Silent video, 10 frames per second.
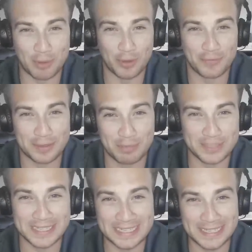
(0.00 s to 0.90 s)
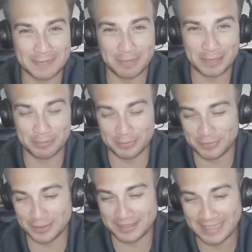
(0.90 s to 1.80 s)
perfect. President Geek Mike
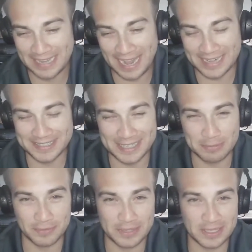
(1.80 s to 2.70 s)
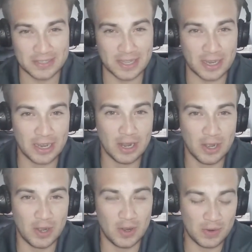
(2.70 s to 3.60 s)
Bloomfield and his team of geeks there.
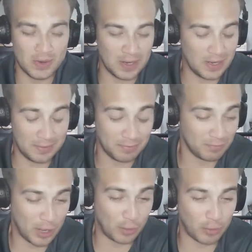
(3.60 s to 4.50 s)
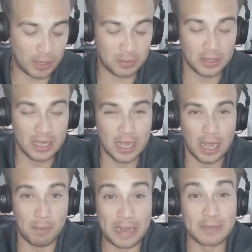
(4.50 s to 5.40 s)
Oh, incredible.
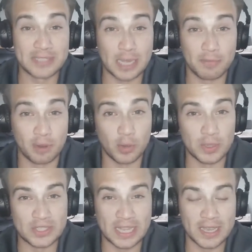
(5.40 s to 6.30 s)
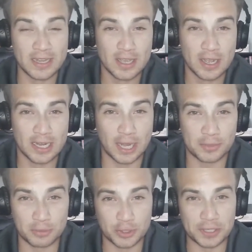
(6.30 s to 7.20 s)
My name is Tom Bavona. Once again,
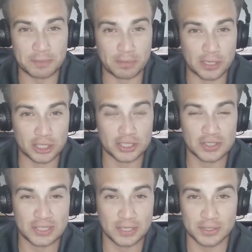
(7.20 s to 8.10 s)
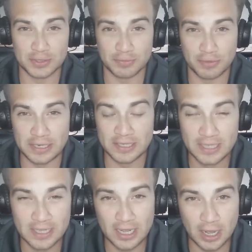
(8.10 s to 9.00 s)
Gotham Trinity Productions, not just a friend
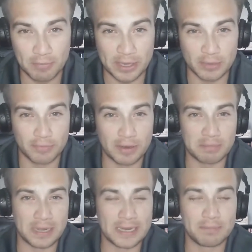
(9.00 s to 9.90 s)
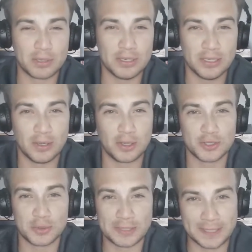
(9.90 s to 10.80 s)
of my good friend Mike, but also a